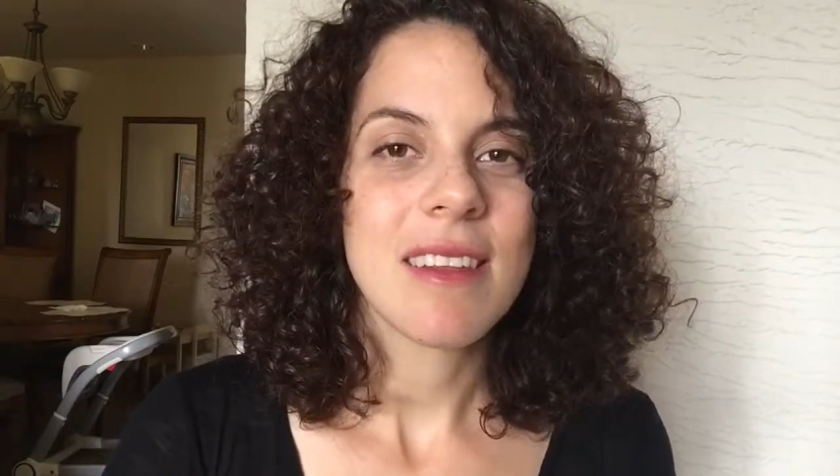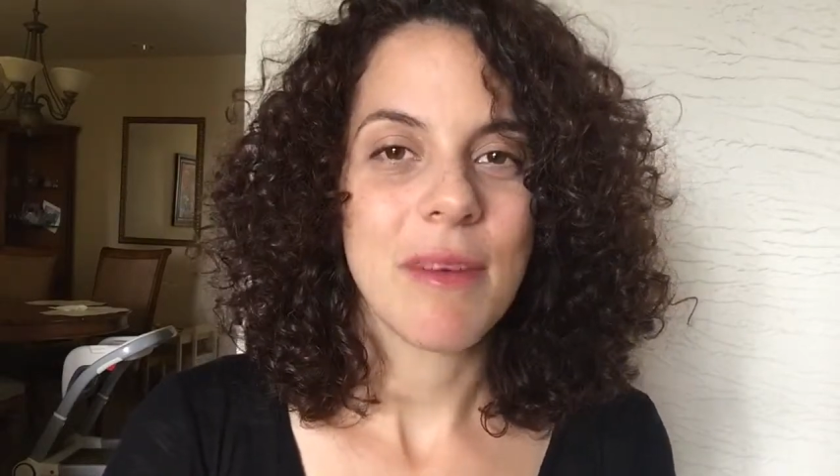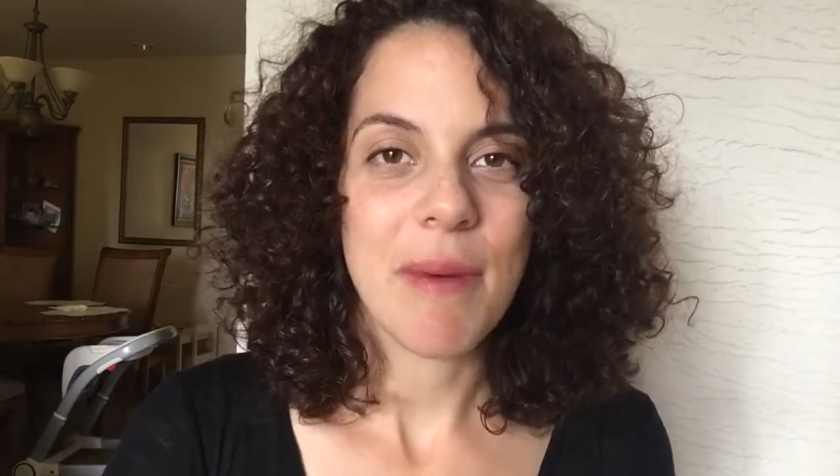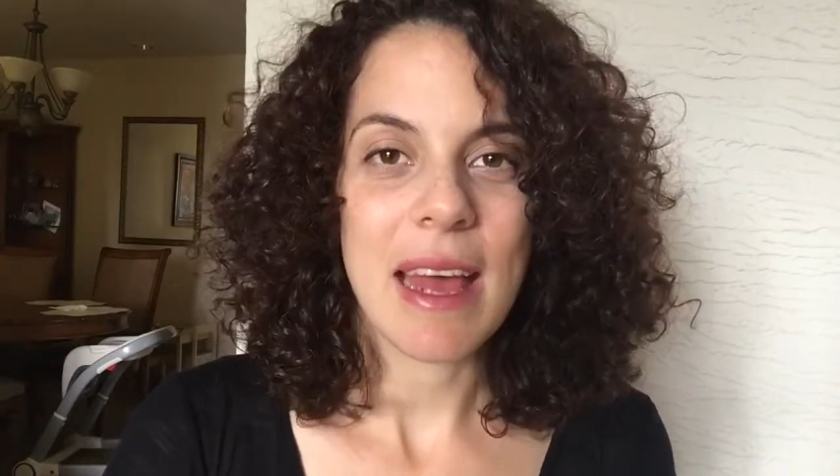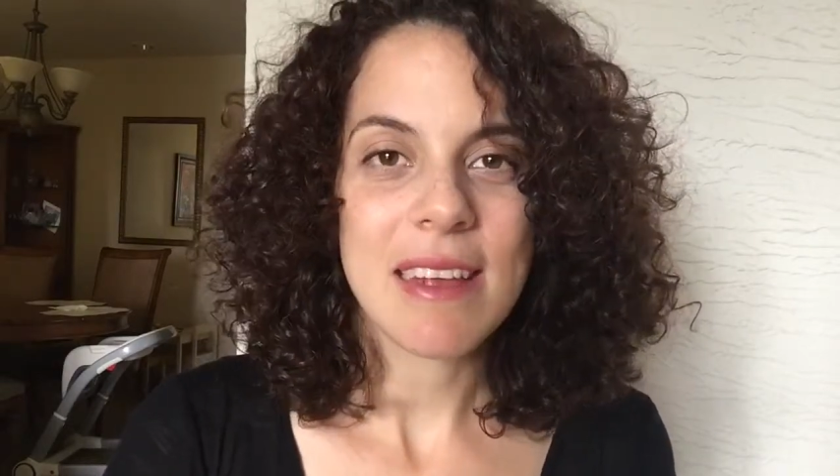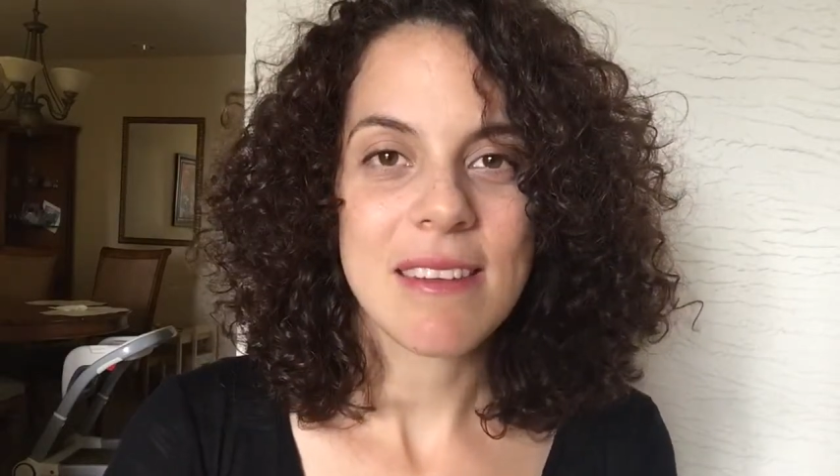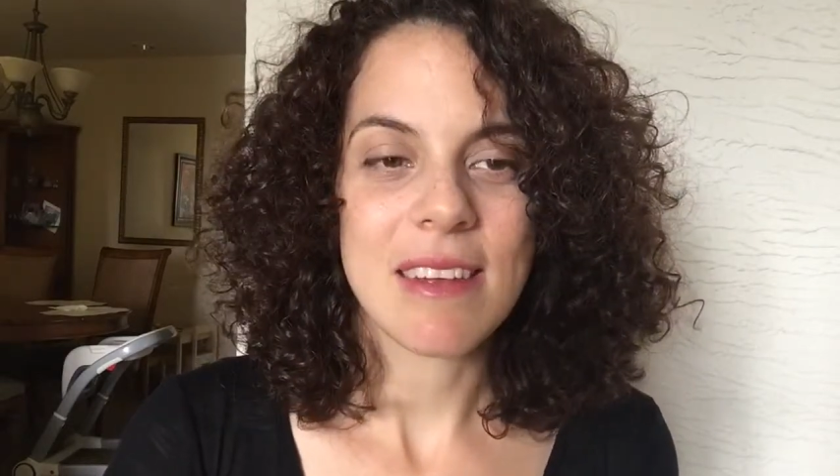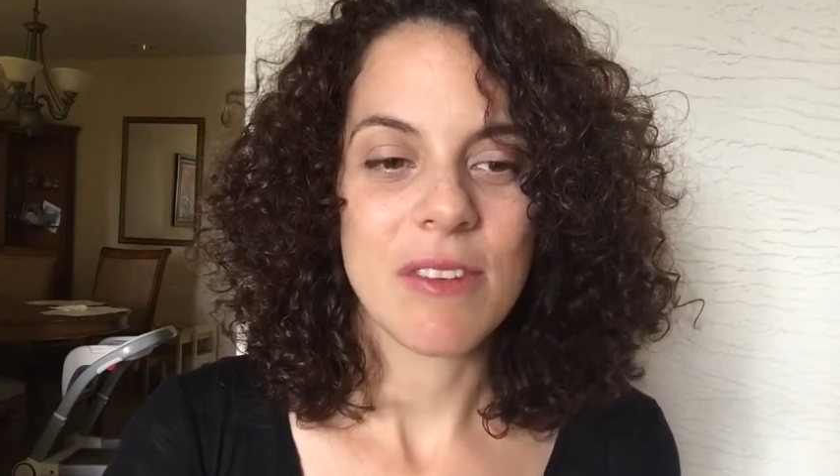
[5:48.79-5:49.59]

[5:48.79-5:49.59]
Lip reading: the best,